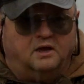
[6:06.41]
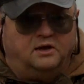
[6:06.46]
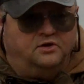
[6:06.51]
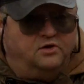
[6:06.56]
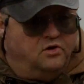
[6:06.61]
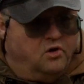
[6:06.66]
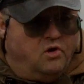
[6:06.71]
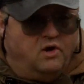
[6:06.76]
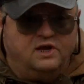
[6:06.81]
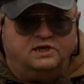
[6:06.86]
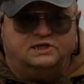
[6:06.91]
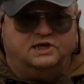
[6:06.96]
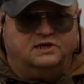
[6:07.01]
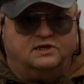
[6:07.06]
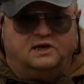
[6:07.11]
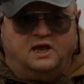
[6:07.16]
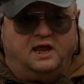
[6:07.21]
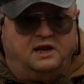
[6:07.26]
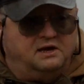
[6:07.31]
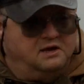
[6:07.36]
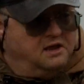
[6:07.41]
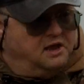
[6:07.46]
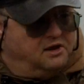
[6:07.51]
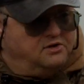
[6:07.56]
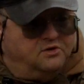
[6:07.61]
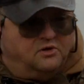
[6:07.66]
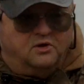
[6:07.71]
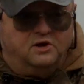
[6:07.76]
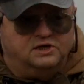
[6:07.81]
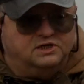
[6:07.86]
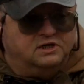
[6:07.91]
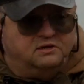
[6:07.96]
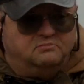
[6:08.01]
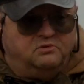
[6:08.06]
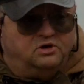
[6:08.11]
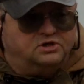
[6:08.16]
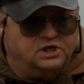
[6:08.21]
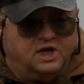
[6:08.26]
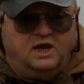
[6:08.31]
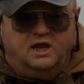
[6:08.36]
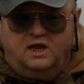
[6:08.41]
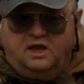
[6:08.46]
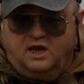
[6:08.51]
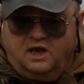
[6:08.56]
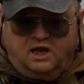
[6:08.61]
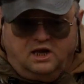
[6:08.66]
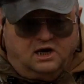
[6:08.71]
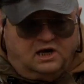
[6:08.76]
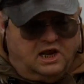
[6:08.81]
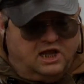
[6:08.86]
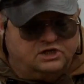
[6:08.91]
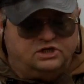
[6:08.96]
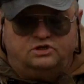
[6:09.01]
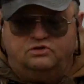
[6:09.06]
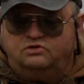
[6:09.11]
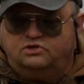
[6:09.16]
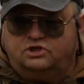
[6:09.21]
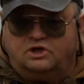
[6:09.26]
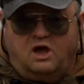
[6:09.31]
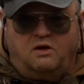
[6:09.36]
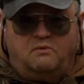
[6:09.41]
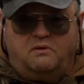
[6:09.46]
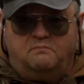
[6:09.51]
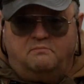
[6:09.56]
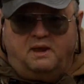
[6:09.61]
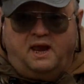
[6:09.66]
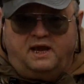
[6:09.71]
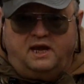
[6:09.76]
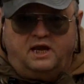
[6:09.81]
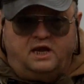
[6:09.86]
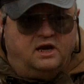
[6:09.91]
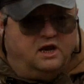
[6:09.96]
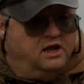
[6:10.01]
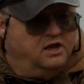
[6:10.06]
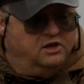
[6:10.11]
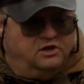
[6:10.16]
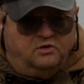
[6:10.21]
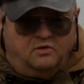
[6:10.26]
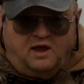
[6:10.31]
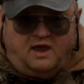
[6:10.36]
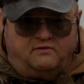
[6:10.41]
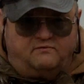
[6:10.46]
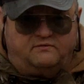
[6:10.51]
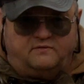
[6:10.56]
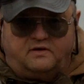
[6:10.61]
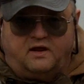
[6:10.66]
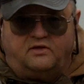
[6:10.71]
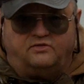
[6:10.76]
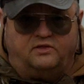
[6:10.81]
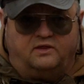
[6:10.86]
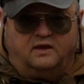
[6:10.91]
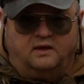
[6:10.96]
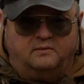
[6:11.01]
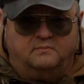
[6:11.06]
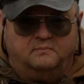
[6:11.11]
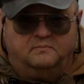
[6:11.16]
A noise at night, a noise in the bush. Unless you saw what made it, you have nothing.